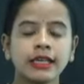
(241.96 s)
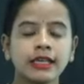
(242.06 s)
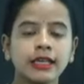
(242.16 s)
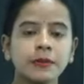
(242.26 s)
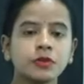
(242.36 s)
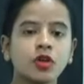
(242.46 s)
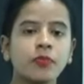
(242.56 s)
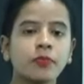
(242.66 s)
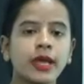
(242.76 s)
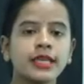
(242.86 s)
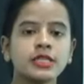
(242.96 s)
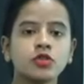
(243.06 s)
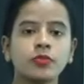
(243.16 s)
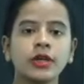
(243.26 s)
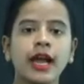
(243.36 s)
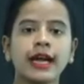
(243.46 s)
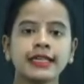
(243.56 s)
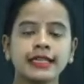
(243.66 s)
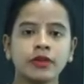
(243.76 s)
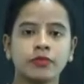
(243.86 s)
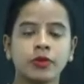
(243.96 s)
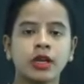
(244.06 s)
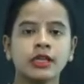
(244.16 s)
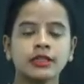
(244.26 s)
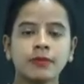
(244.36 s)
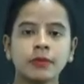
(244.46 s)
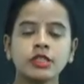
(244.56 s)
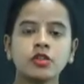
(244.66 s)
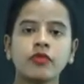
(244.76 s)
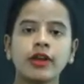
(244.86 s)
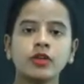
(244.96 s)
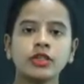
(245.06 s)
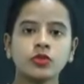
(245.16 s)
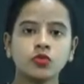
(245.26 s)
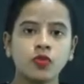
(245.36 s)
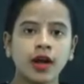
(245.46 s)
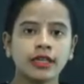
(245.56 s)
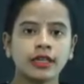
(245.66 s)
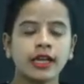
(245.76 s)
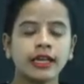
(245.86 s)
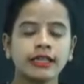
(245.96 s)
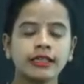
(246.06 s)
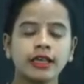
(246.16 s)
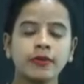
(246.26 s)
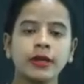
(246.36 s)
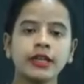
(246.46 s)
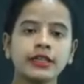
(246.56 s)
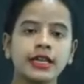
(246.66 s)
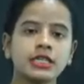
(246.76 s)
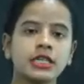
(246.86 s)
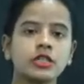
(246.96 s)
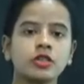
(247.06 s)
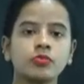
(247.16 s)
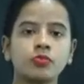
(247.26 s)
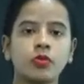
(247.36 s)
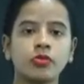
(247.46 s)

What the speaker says: if the page to be active, that means the value is 1 in given translation